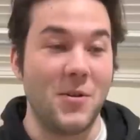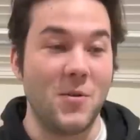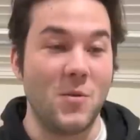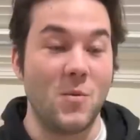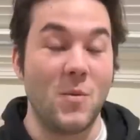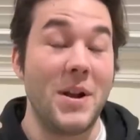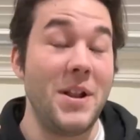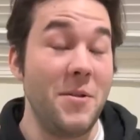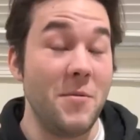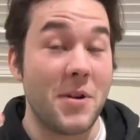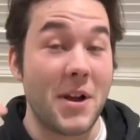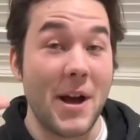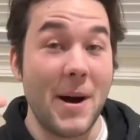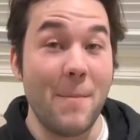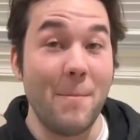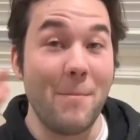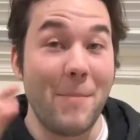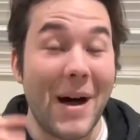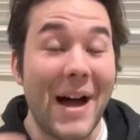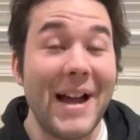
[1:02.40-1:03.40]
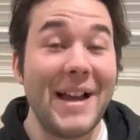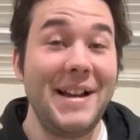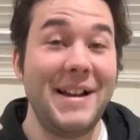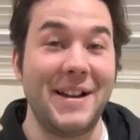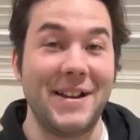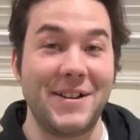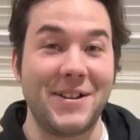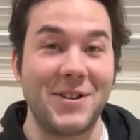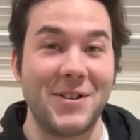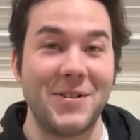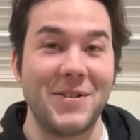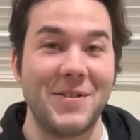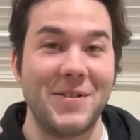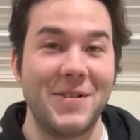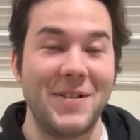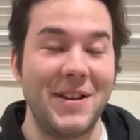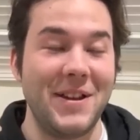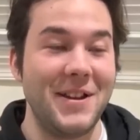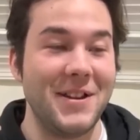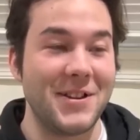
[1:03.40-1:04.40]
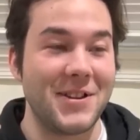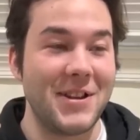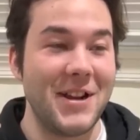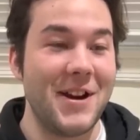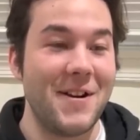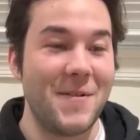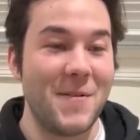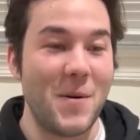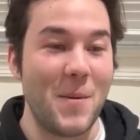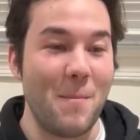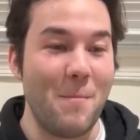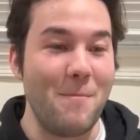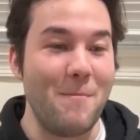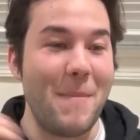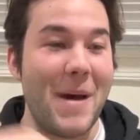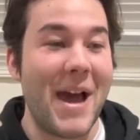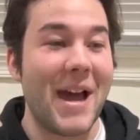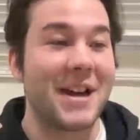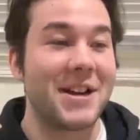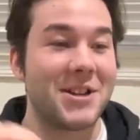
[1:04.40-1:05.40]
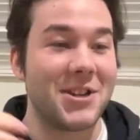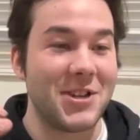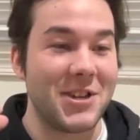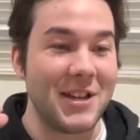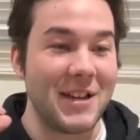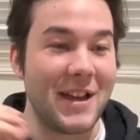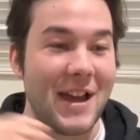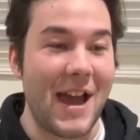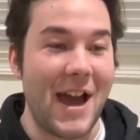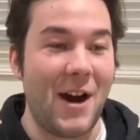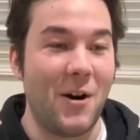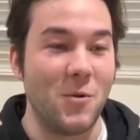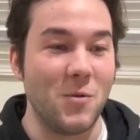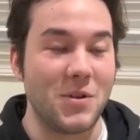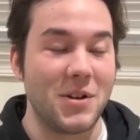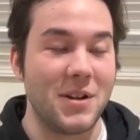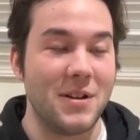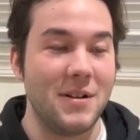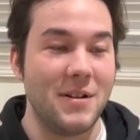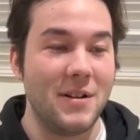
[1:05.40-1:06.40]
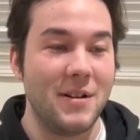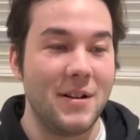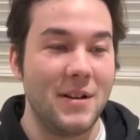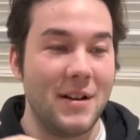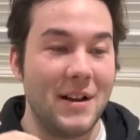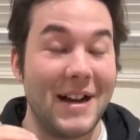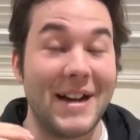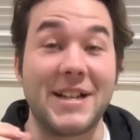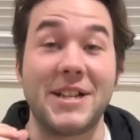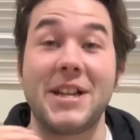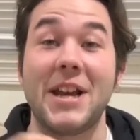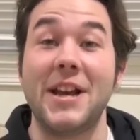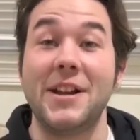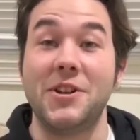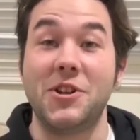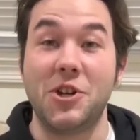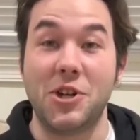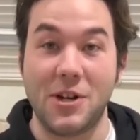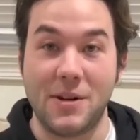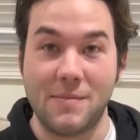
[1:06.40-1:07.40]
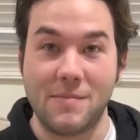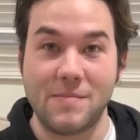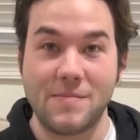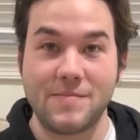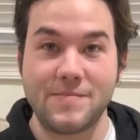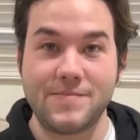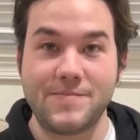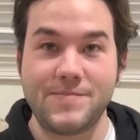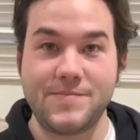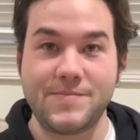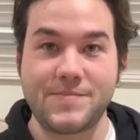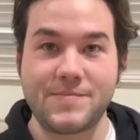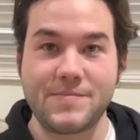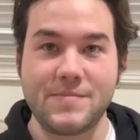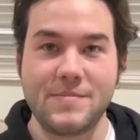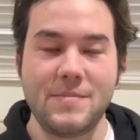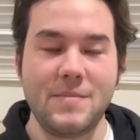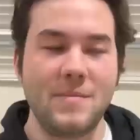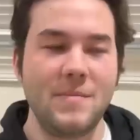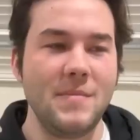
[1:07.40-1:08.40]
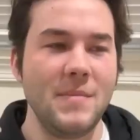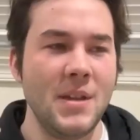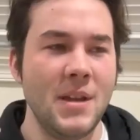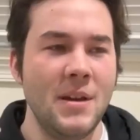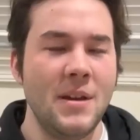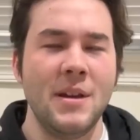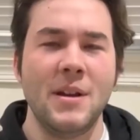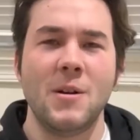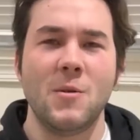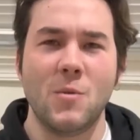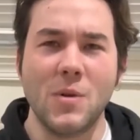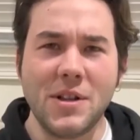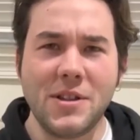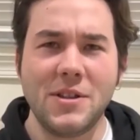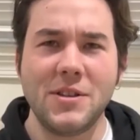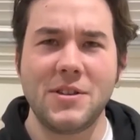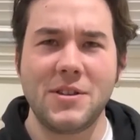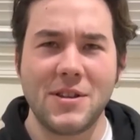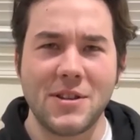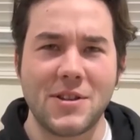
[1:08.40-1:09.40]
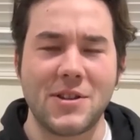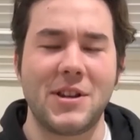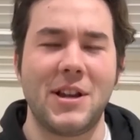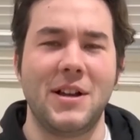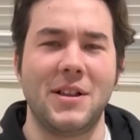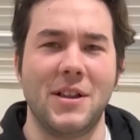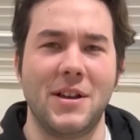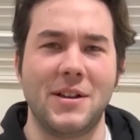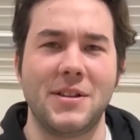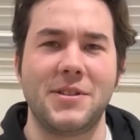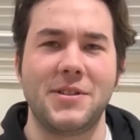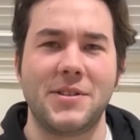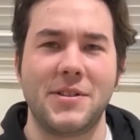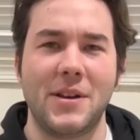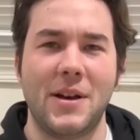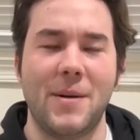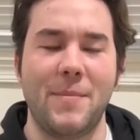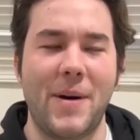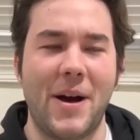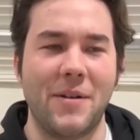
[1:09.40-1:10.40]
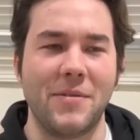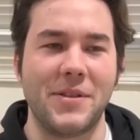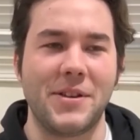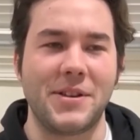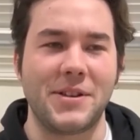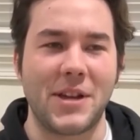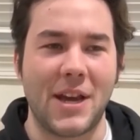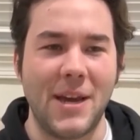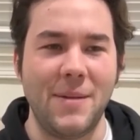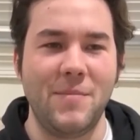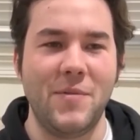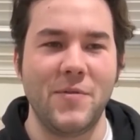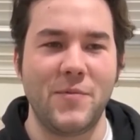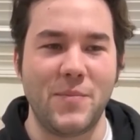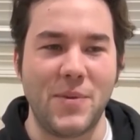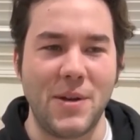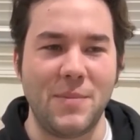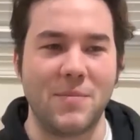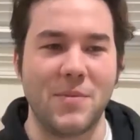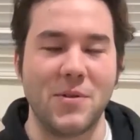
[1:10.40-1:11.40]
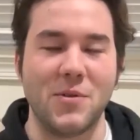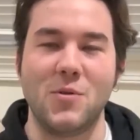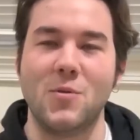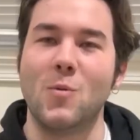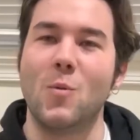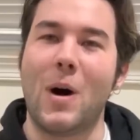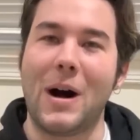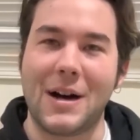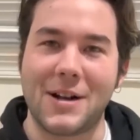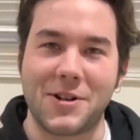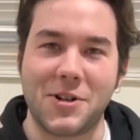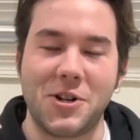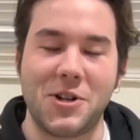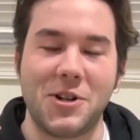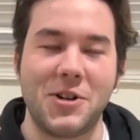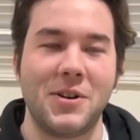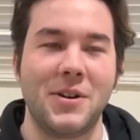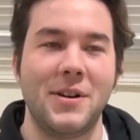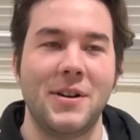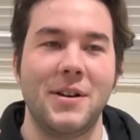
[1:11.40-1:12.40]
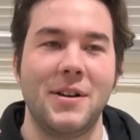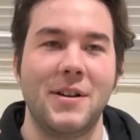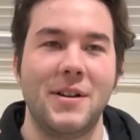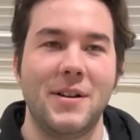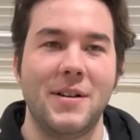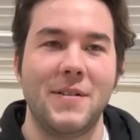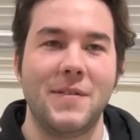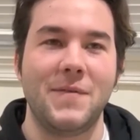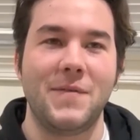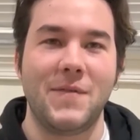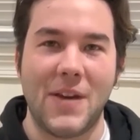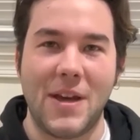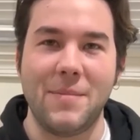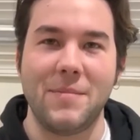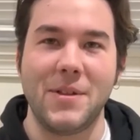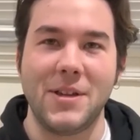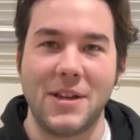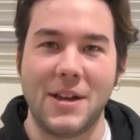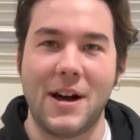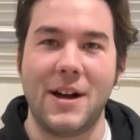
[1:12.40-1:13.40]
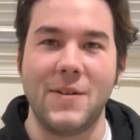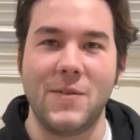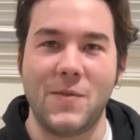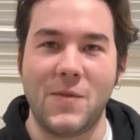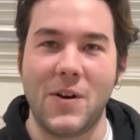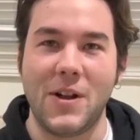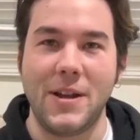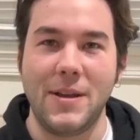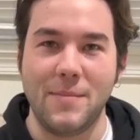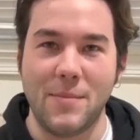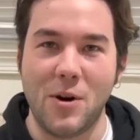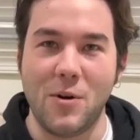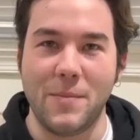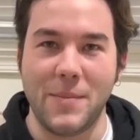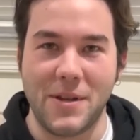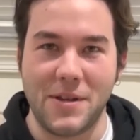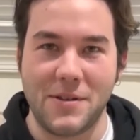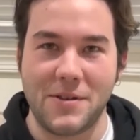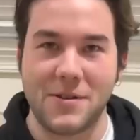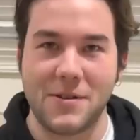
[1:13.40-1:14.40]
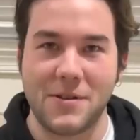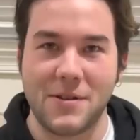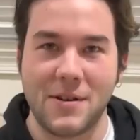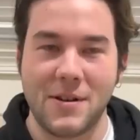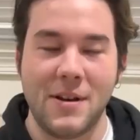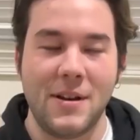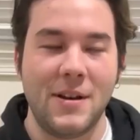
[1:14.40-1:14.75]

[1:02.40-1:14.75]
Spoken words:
when you combine it, it is now maxing out attention. What does this tell us about the type of people who watch Family Guy funny moments?